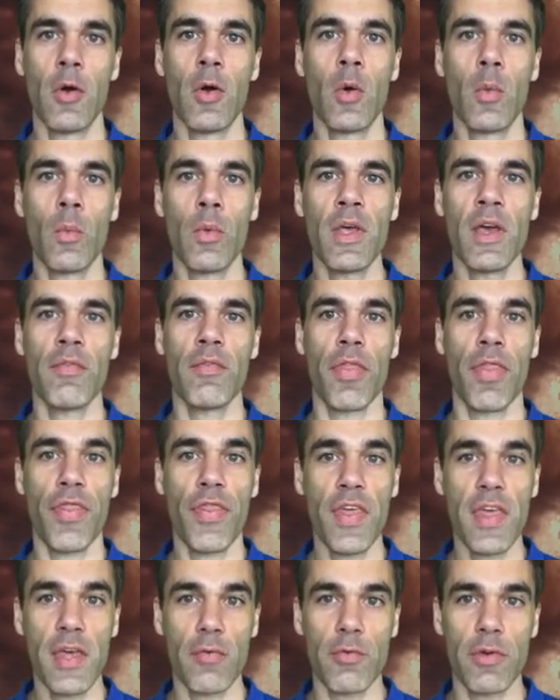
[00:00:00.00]
We have a
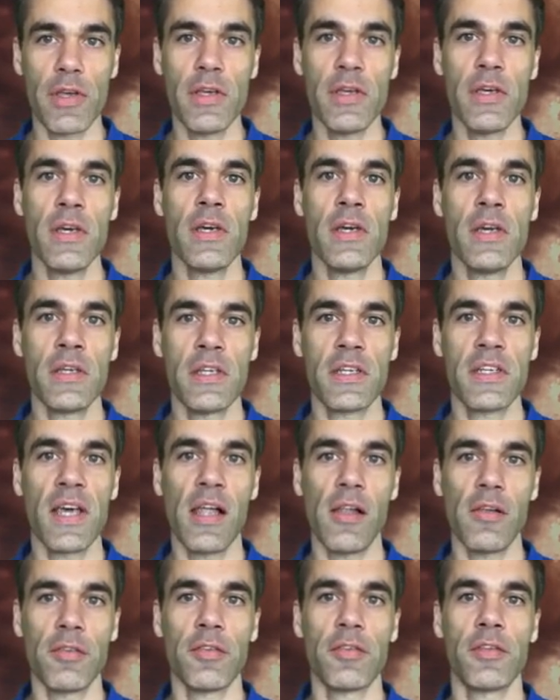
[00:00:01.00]
theory that
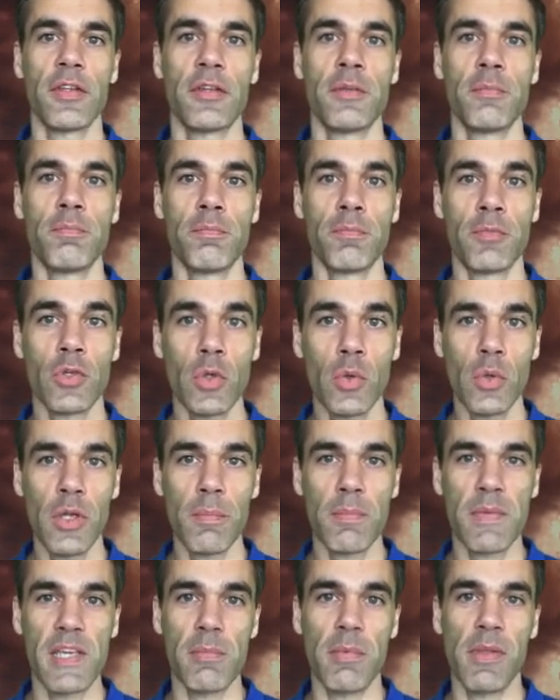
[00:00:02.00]
tells us that taller
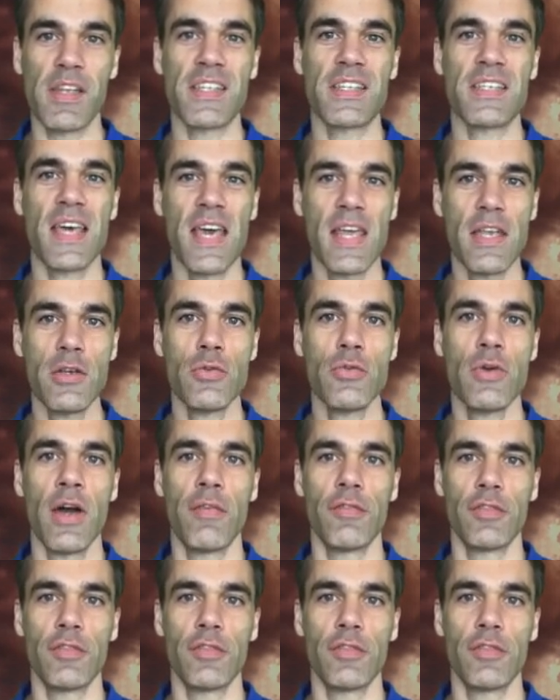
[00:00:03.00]
people tend to have